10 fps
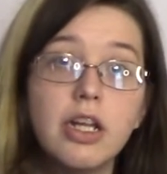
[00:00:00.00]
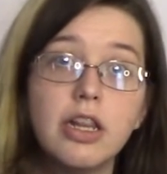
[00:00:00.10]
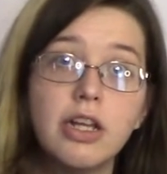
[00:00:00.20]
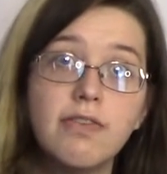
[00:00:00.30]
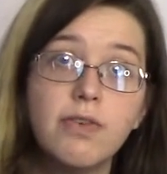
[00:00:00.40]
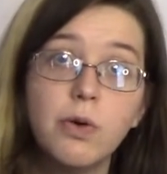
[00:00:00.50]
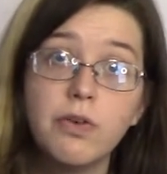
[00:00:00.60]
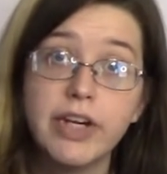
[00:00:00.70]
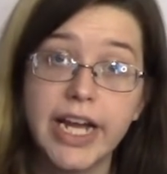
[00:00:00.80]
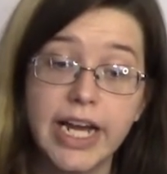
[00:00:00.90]
The full
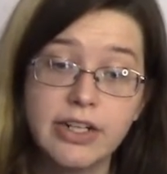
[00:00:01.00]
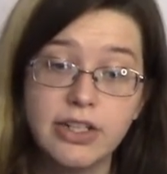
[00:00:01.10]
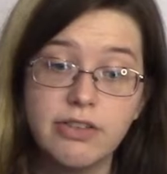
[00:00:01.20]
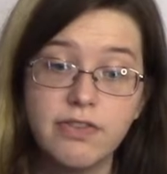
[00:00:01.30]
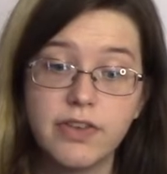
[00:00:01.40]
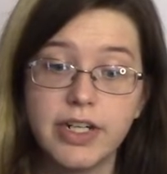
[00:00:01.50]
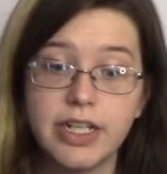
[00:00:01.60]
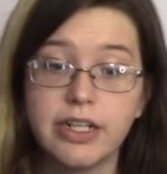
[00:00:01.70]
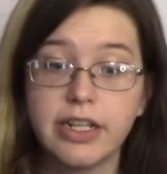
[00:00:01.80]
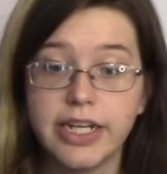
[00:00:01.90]
reaction for
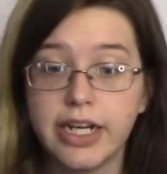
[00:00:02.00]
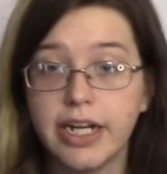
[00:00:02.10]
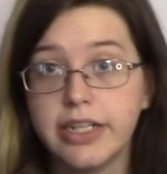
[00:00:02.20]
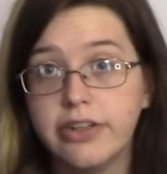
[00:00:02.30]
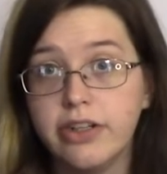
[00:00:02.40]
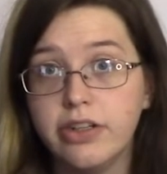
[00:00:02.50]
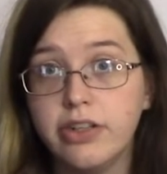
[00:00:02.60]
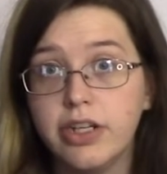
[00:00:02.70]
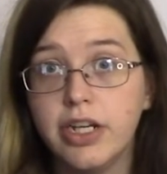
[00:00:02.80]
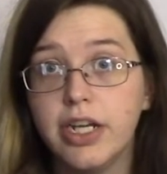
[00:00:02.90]
glycolysis
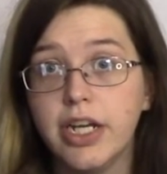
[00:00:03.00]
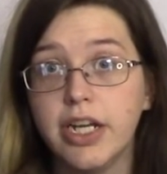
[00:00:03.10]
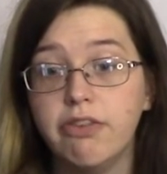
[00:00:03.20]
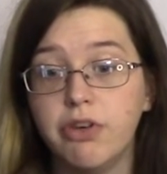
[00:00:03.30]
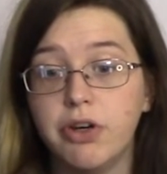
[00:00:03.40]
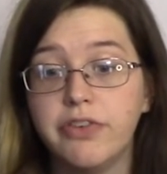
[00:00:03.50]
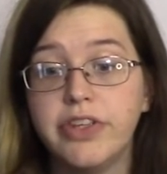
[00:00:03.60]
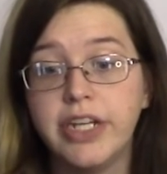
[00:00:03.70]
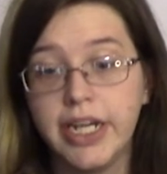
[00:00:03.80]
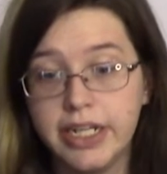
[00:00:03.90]
involves
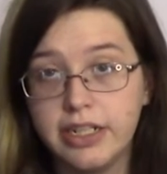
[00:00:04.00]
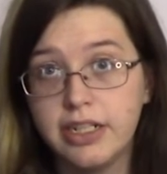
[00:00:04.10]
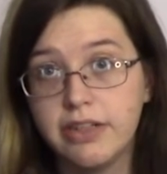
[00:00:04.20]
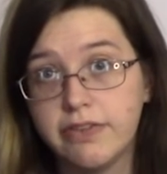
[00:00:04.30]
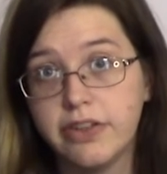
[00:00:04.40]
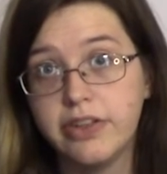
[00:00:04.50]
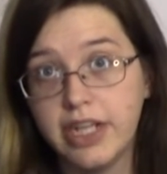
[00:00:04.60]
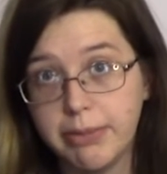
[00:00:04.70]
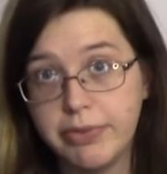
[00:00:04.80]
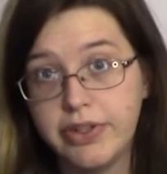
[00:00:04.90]
10 different
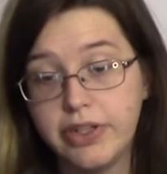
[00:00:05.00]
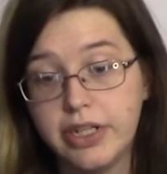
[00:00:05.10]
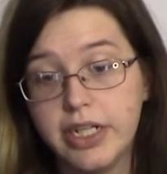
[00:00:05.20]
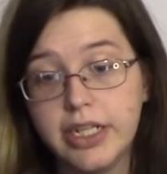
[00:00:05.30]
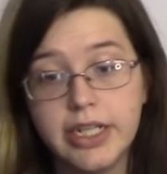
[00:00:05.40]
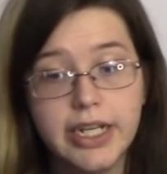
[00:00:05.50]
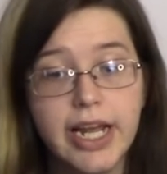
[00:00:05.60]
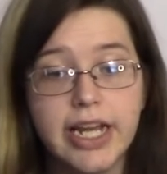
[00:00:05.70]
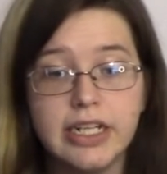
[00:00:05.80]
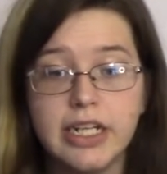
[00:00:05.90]
steps,
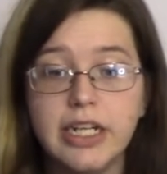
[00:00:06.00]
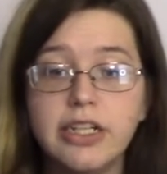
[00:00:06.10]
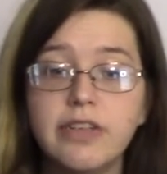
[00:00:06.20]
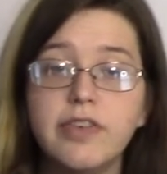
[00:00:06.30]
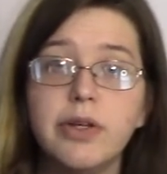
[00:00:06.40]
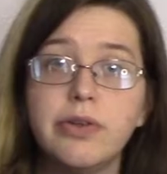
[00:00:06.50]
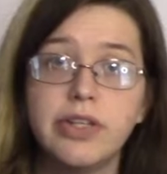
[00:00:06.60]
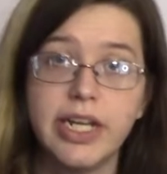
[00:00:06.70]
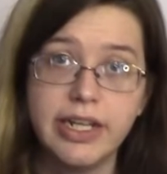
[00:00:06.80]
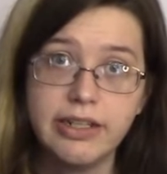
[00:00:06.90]
and each of those
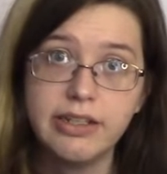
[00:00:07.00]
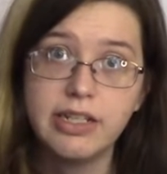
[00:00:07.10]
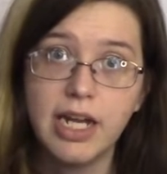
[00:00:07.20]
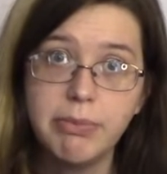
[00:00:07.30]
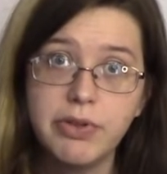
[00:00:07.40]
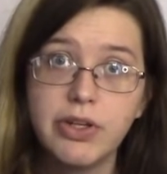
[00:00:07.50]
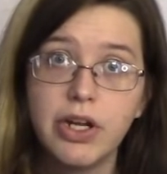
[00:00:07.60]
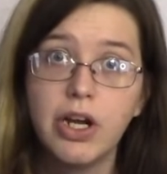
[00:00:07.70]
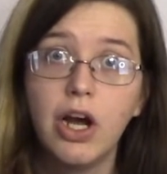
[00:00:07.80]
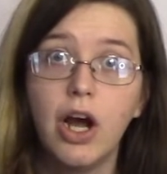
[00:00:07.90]
10 steps
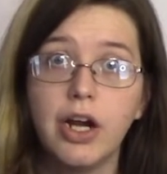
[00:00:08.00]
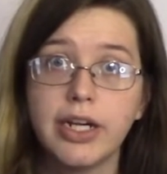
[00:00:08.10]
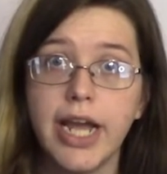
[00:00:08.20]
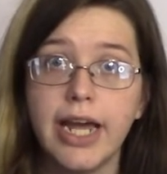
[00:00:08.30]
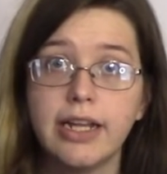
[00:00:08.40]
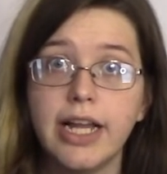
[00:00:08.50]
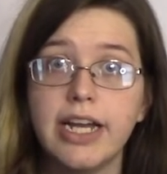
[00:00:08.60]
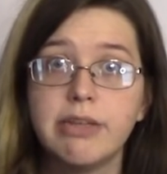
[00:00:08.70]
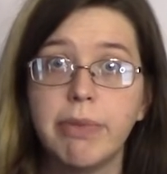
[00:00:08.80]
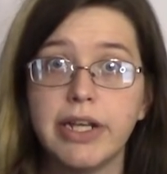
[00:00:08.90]
are
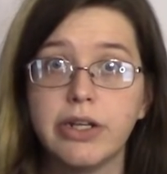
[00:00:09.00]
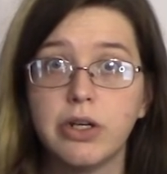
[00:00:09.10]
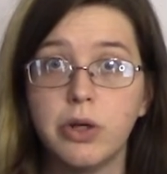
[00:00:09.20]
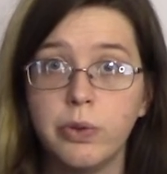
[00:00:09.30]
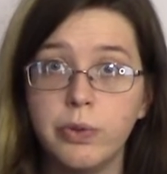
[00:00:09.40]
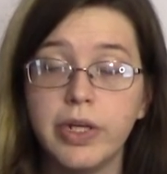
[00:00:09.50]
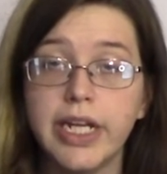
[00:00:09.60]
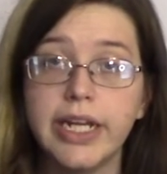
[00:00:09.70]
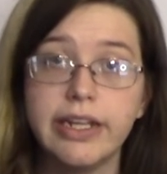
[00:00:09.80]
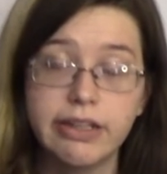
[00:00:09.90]
catalyzed by their own
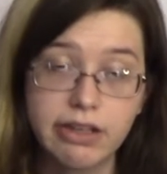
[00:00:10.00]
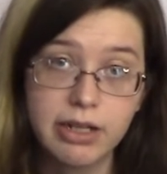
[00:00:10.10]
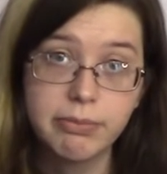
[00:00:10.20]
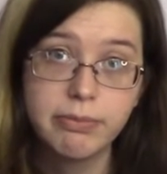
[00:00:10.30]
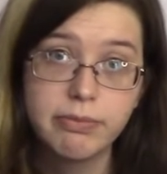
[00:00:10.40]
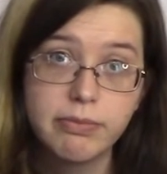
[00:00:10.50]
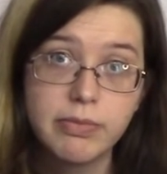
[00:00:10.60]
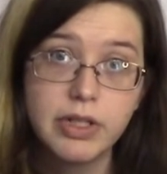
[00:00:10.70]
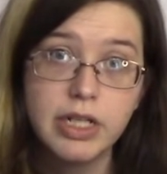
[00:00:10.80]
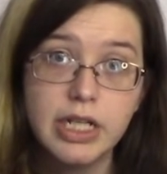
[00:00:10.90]
enzyme.
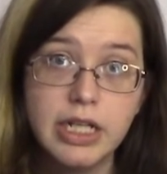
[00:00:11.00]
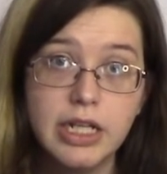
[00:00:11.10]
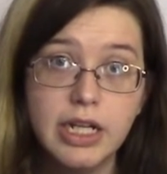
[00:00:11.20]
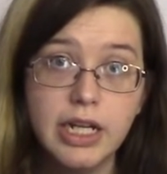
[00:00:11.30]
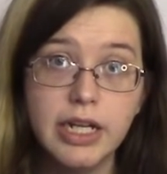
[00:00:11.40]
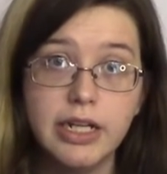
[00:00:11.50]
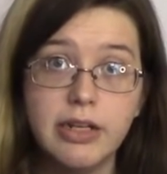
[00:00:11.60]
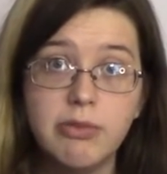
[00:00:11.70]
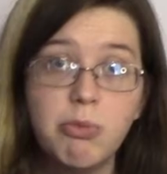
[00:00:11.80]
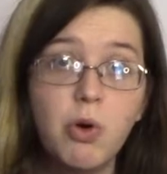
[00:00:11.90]
And
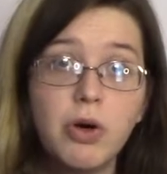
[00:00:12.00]
in